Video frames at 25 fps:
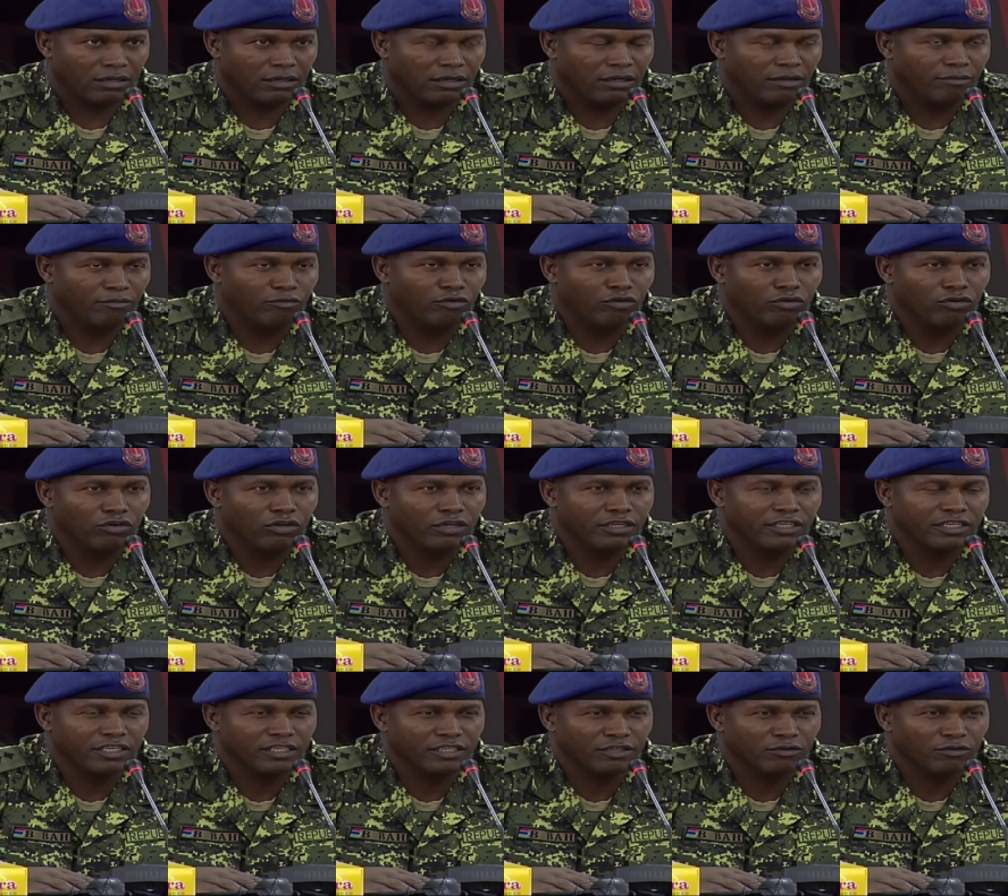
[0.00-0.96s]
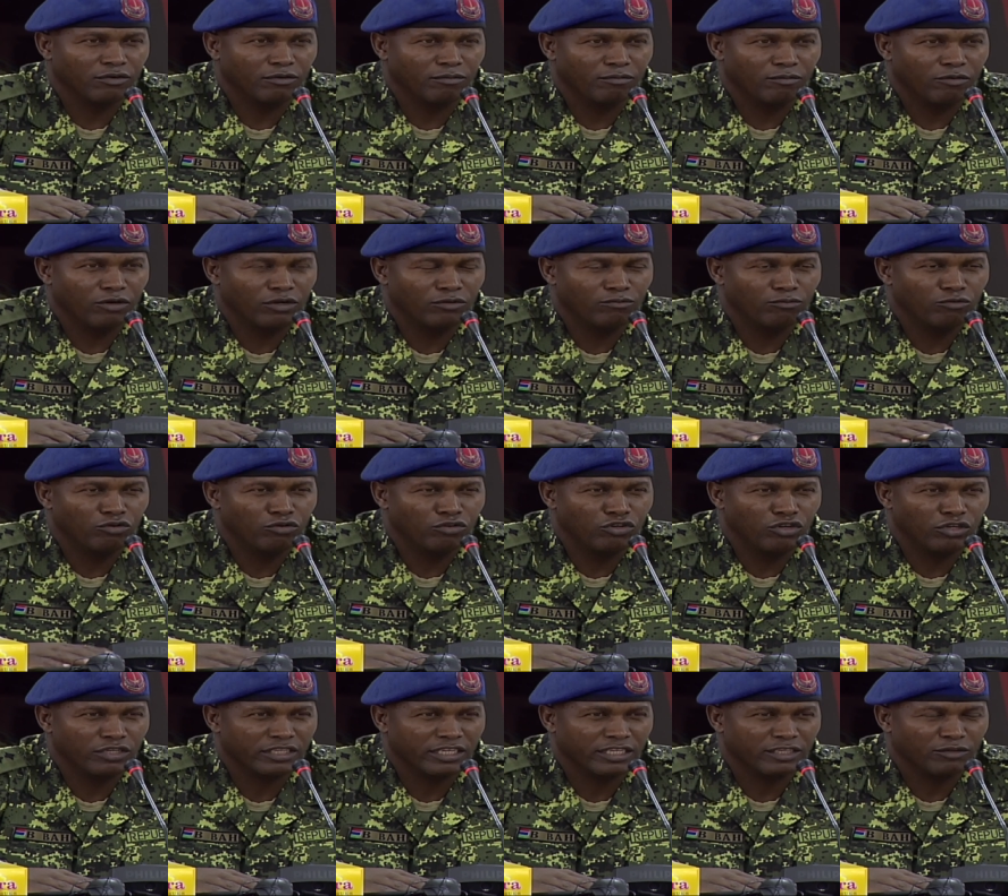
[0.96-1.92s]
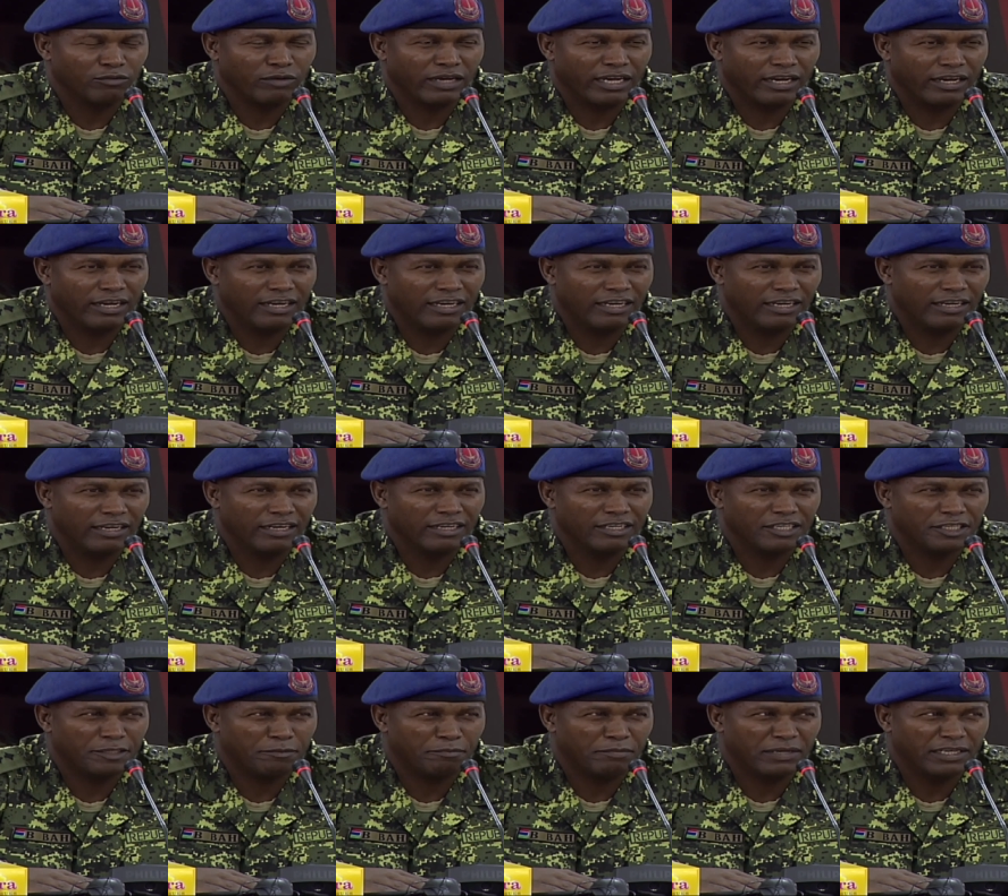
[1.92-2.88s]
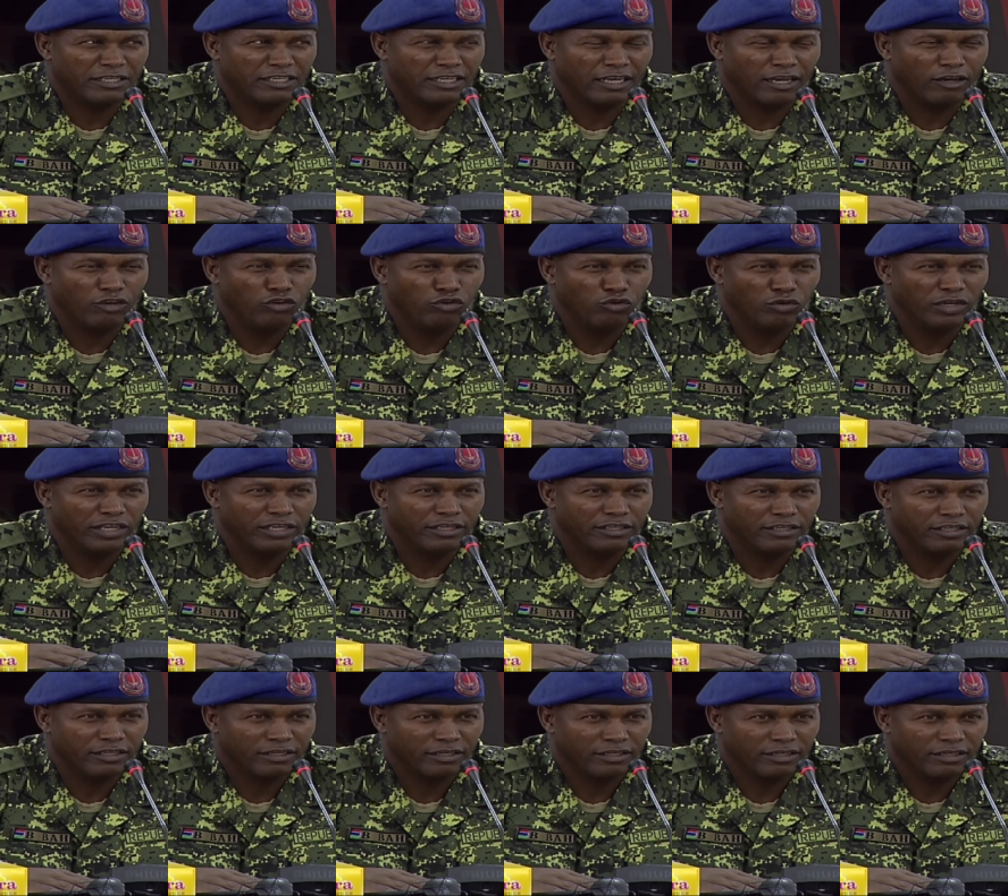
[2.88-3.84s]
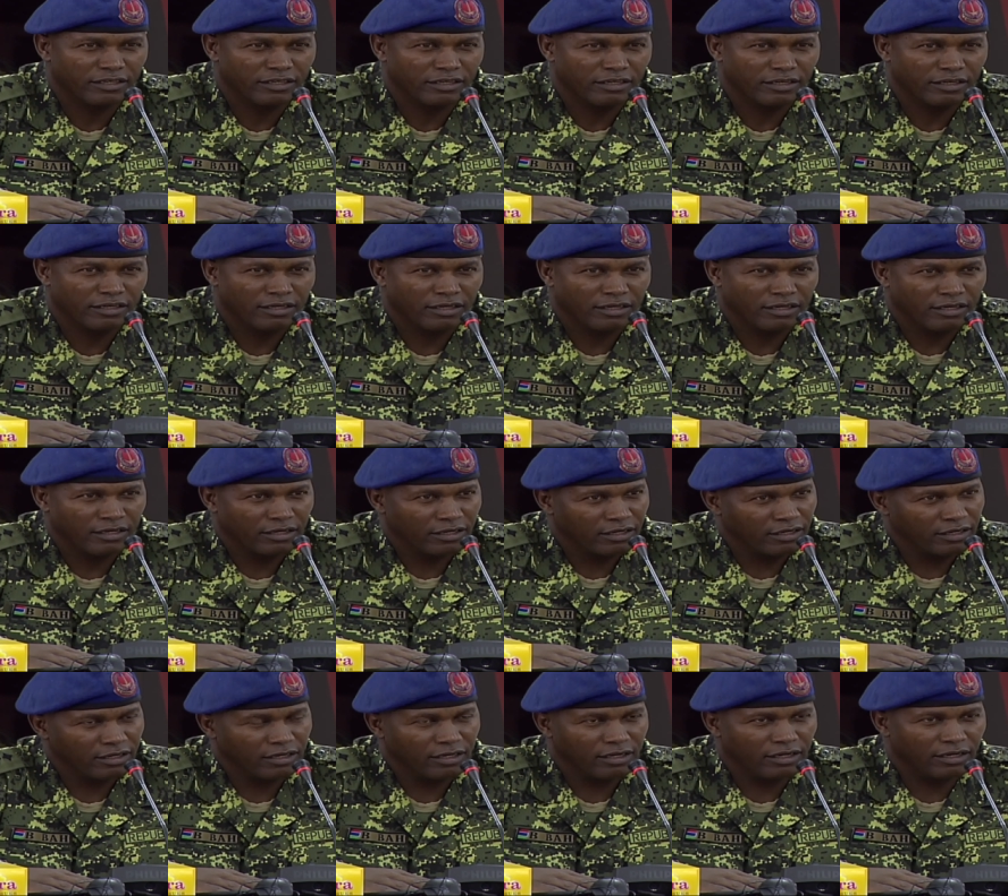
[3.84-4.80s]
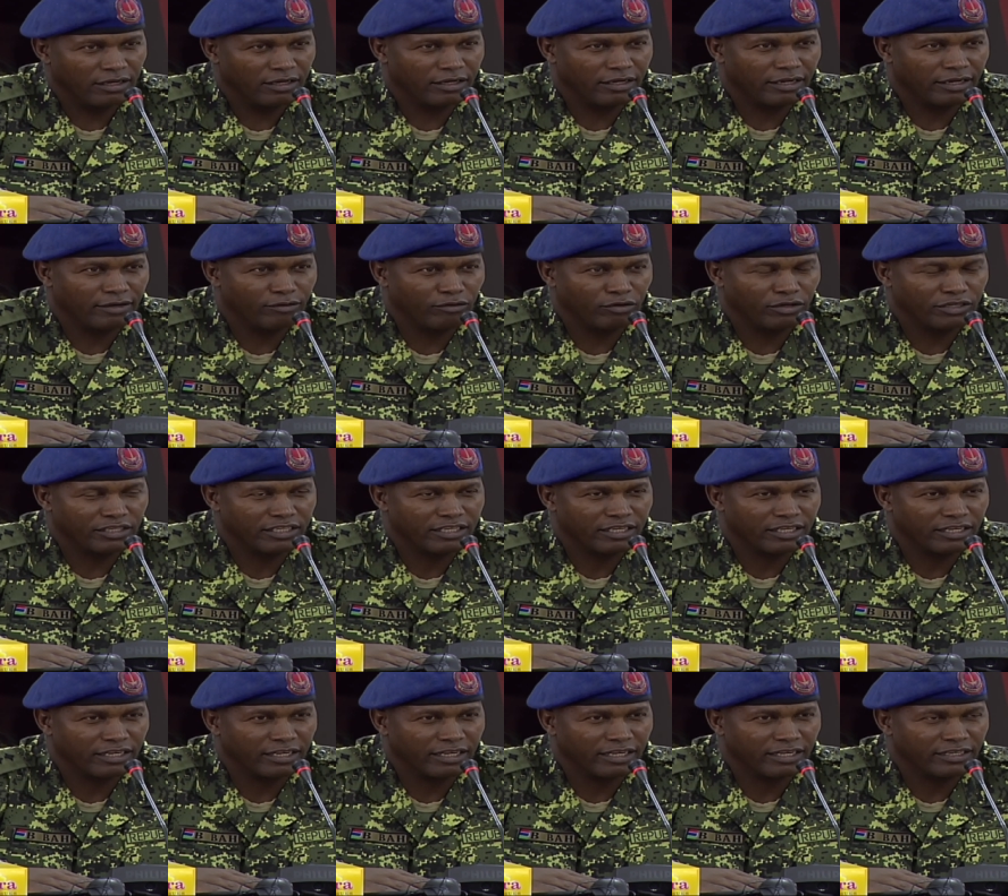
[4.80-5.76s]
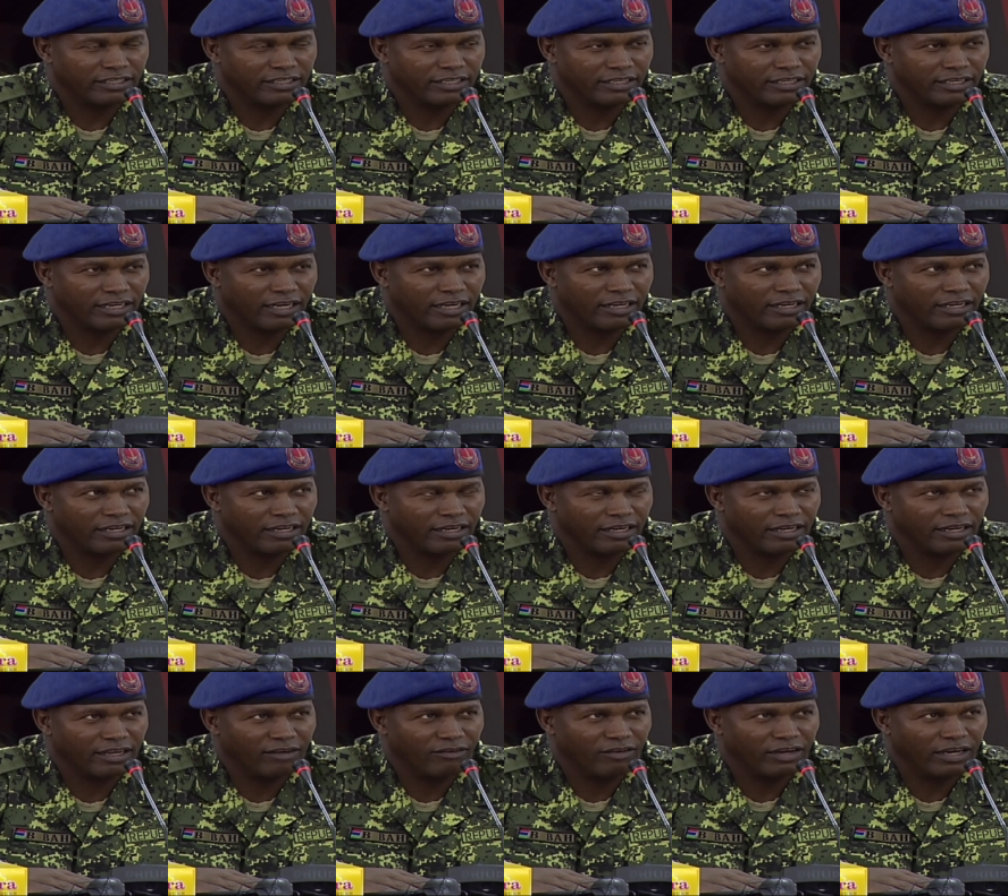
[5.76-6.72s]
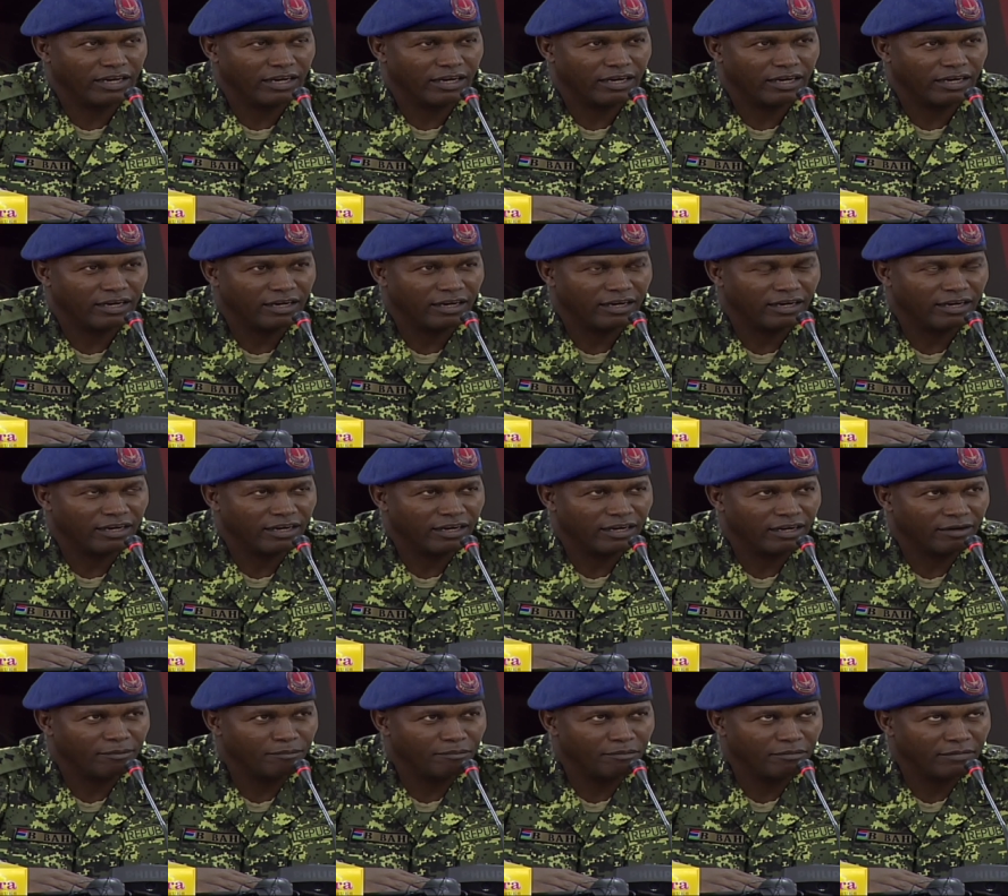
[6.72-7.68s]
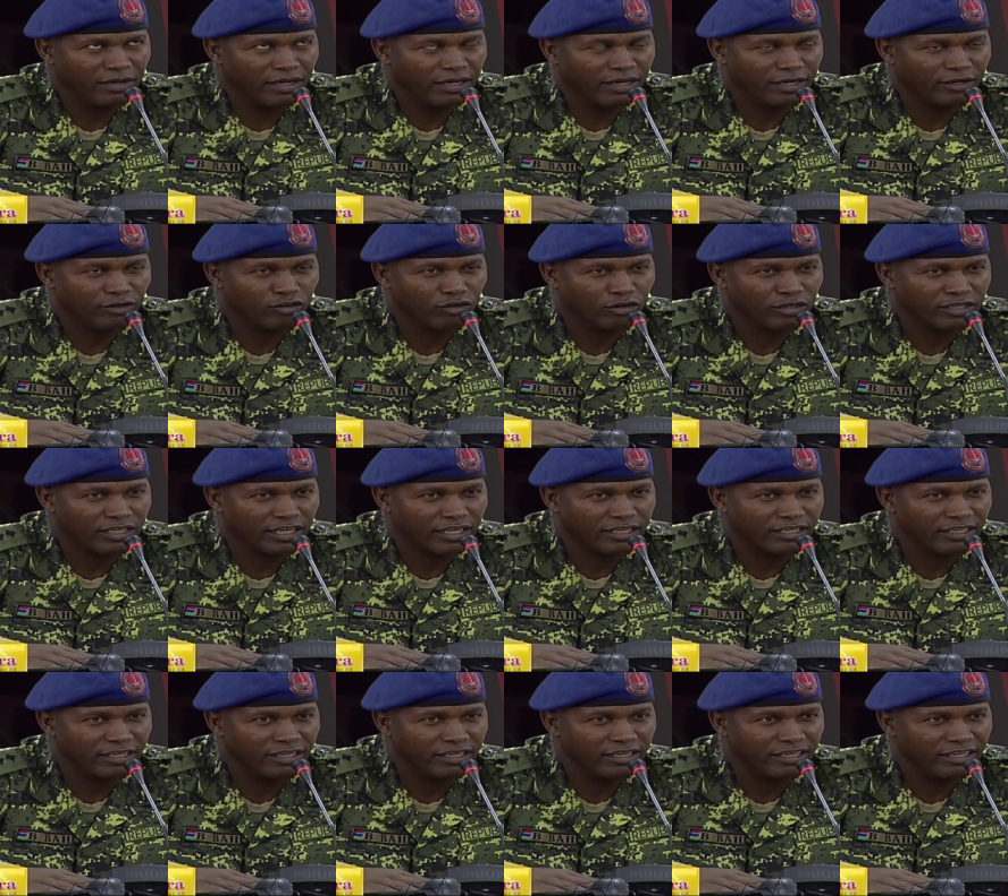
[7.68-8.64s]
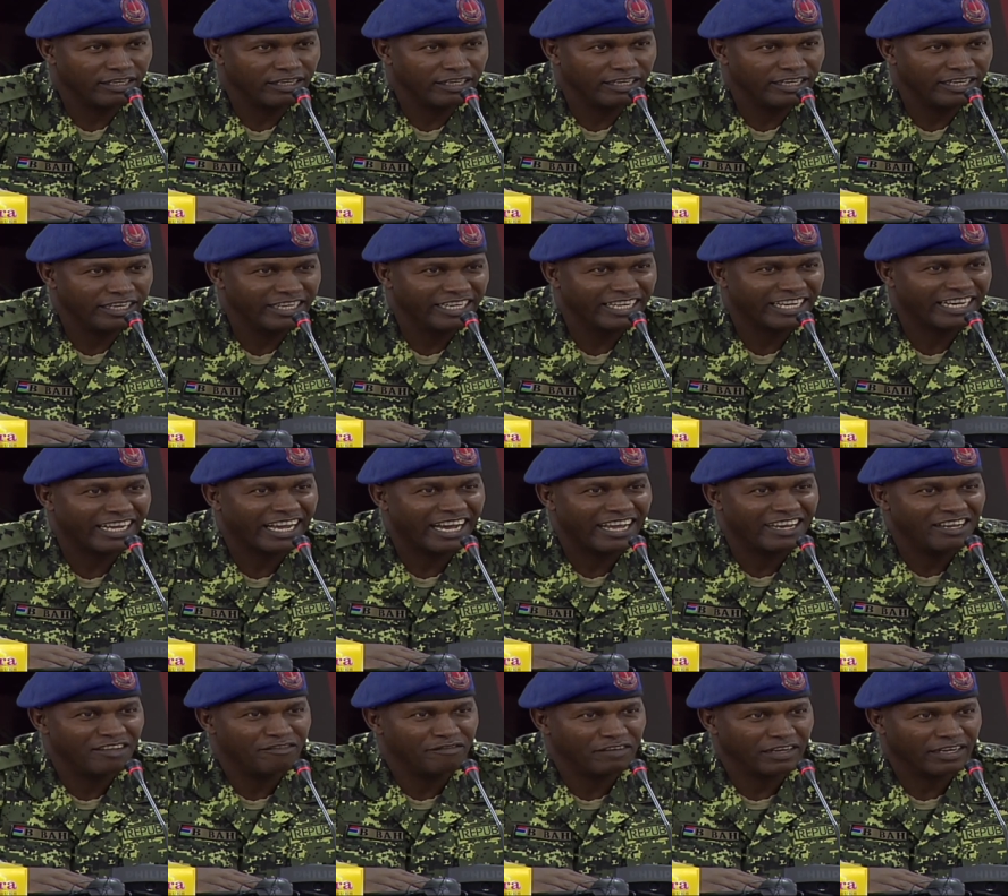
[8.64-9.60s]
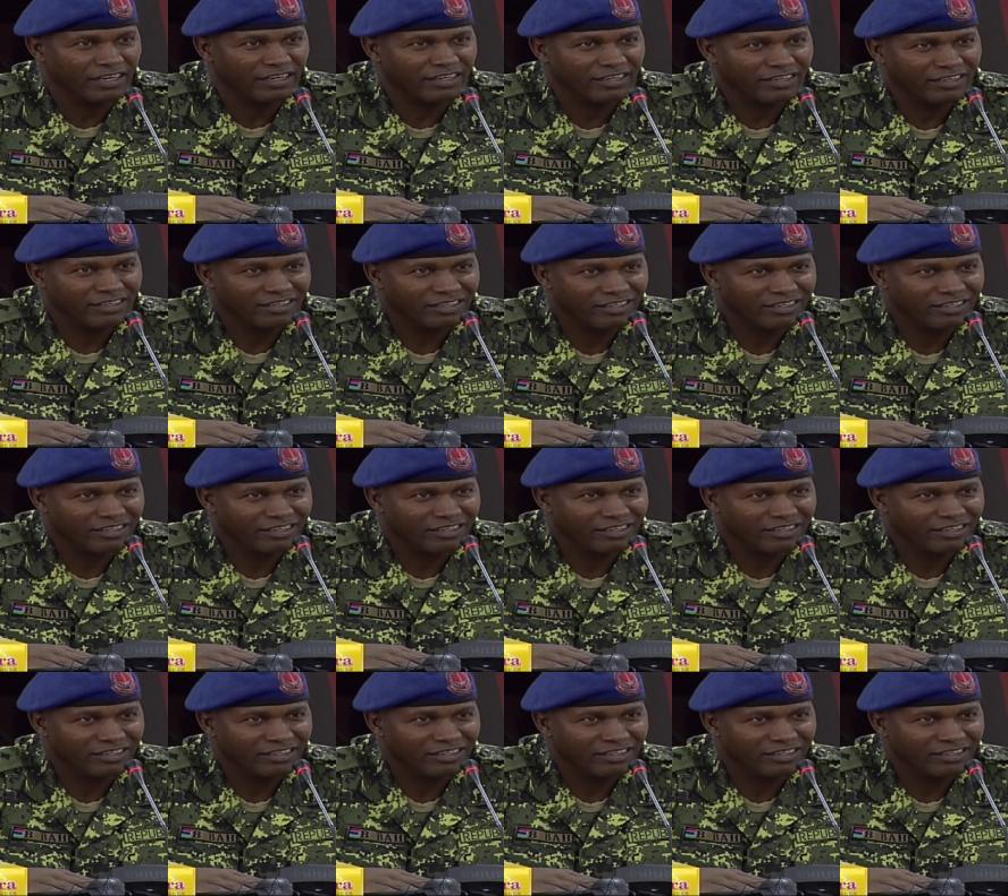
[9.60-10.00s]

The bulldozers were a special unit that was created, and then they were headquartered in Kanifing.